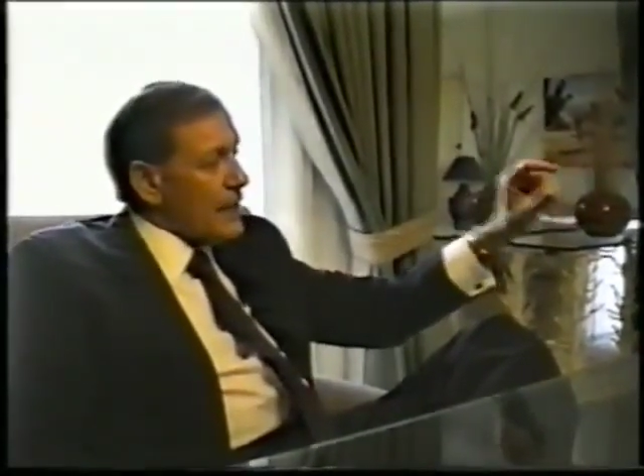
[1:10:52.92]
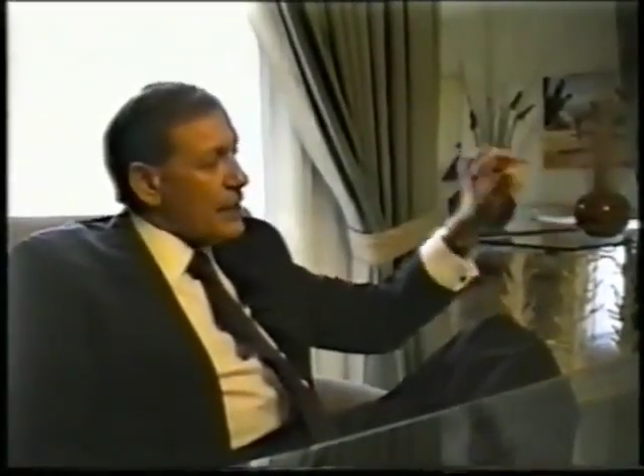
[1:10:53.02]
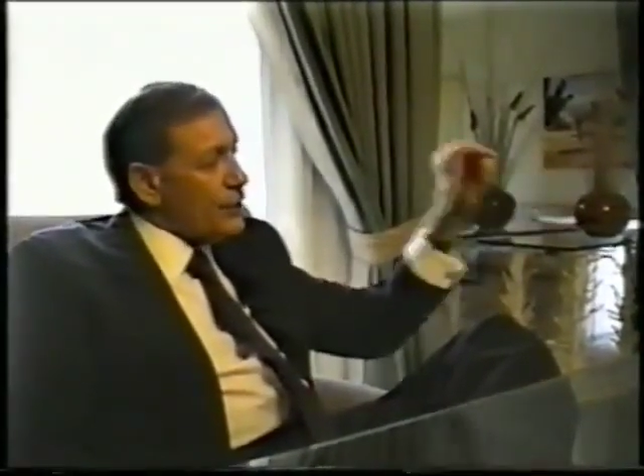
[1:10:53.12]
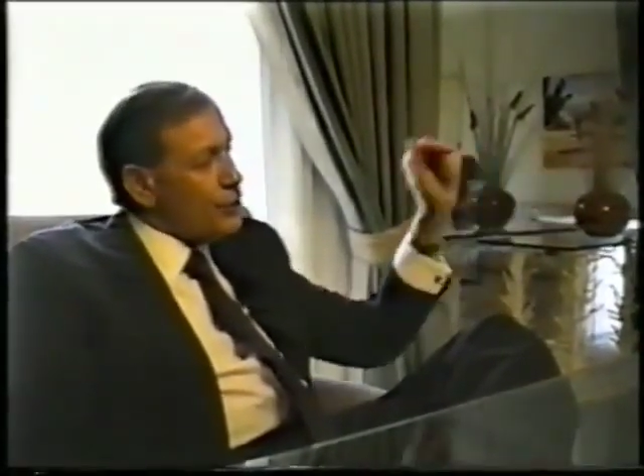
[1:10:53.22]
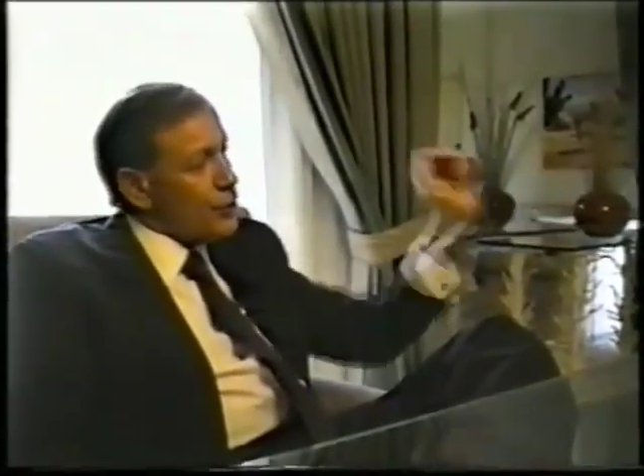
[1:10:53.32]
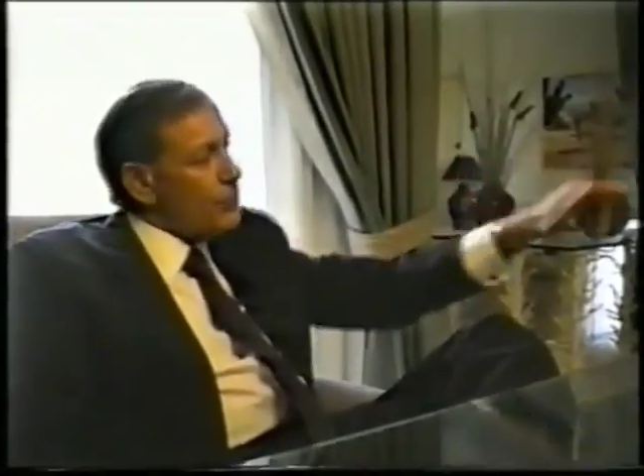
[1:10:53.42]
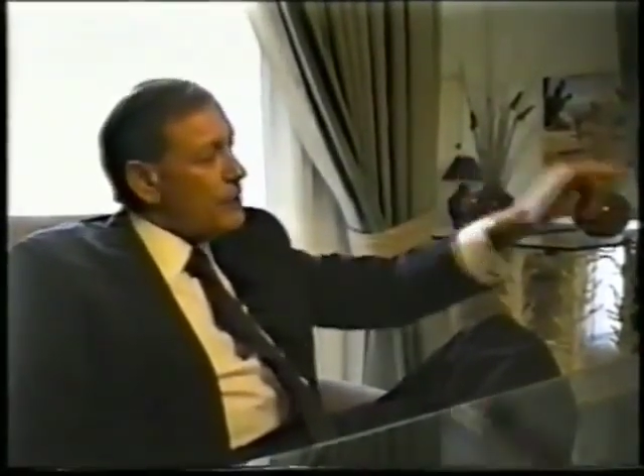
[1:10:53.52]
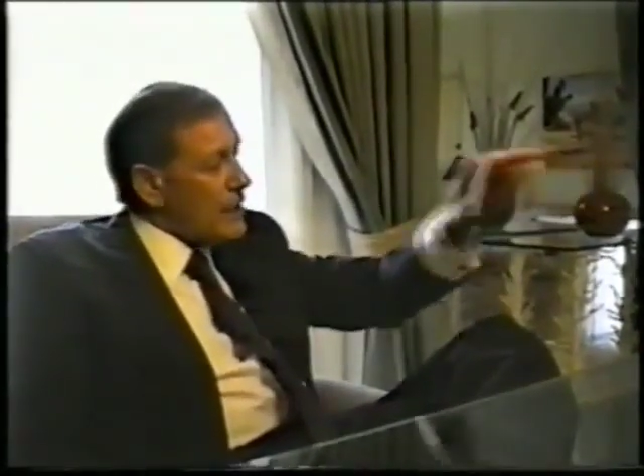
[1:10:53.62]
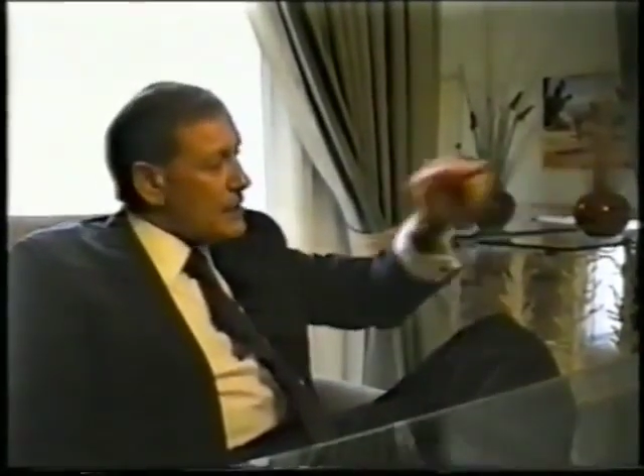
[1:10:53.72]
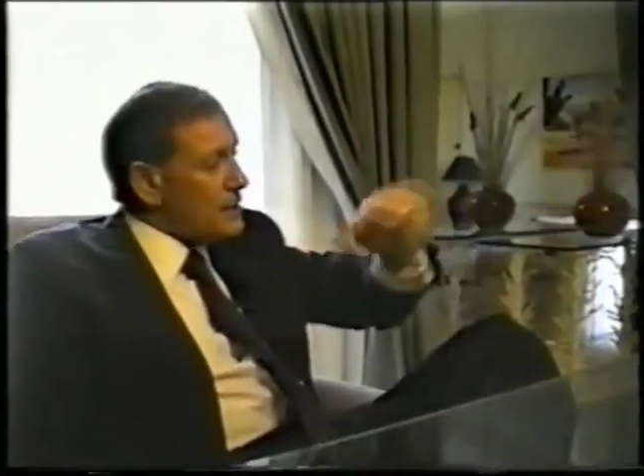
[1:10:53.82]
And in 2
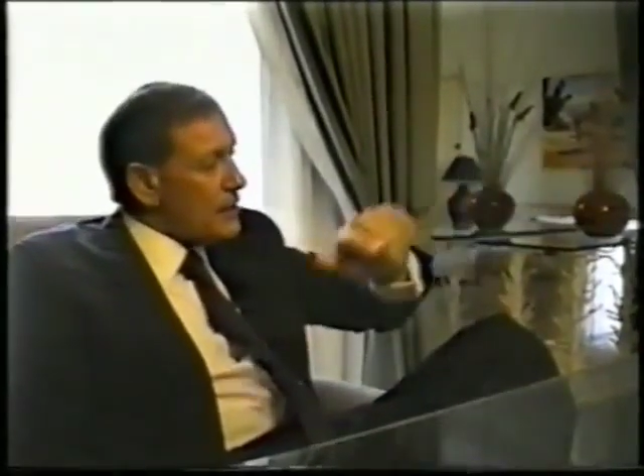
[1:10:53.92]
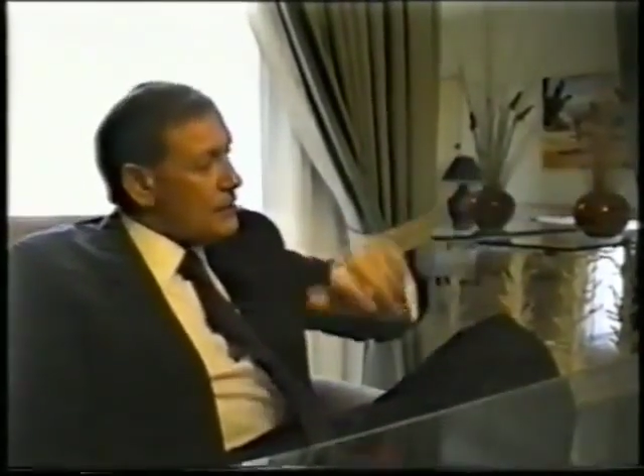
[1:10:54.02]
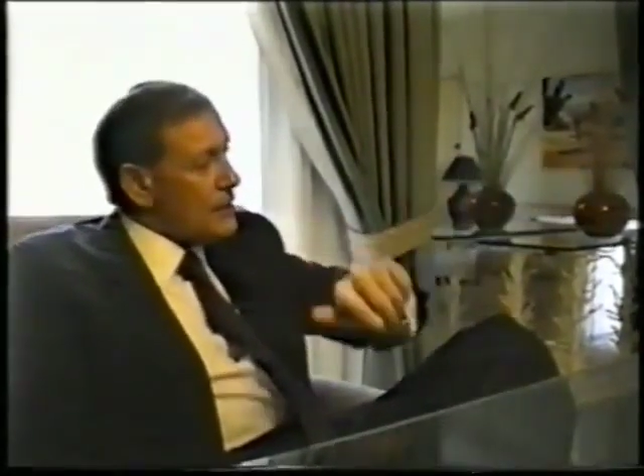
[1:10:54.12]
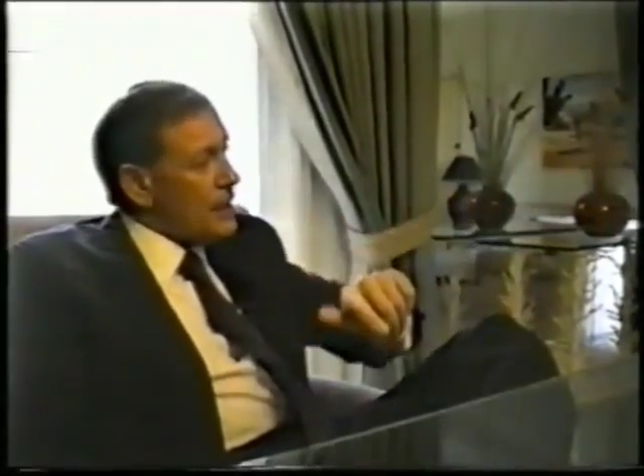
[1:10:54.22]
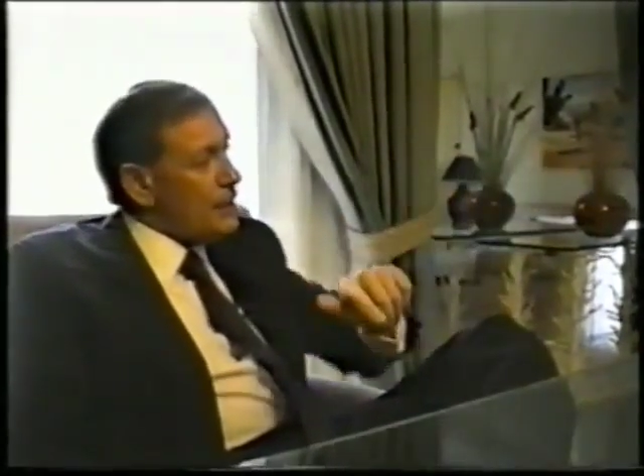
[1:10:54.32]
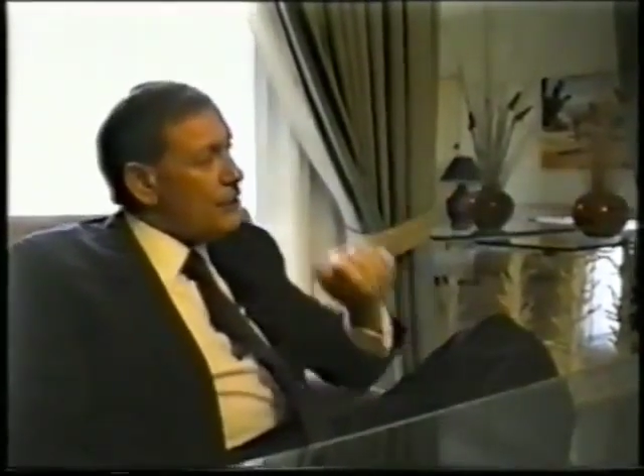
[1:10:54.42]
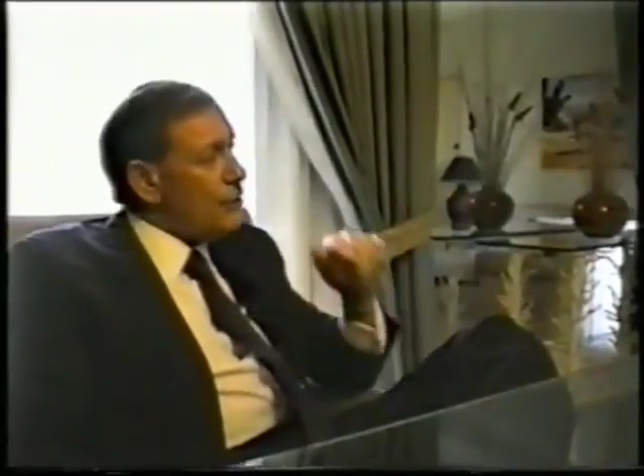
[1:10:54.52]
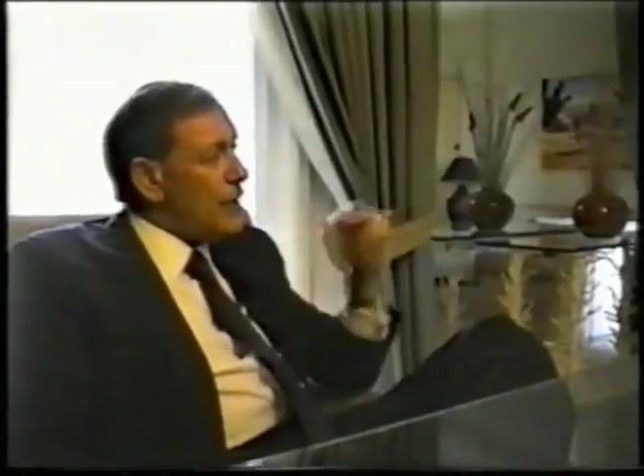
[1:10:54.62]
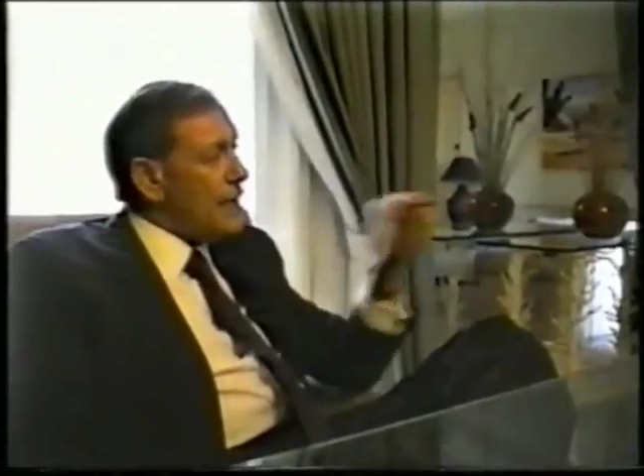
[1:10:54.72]
minutes I'll tell you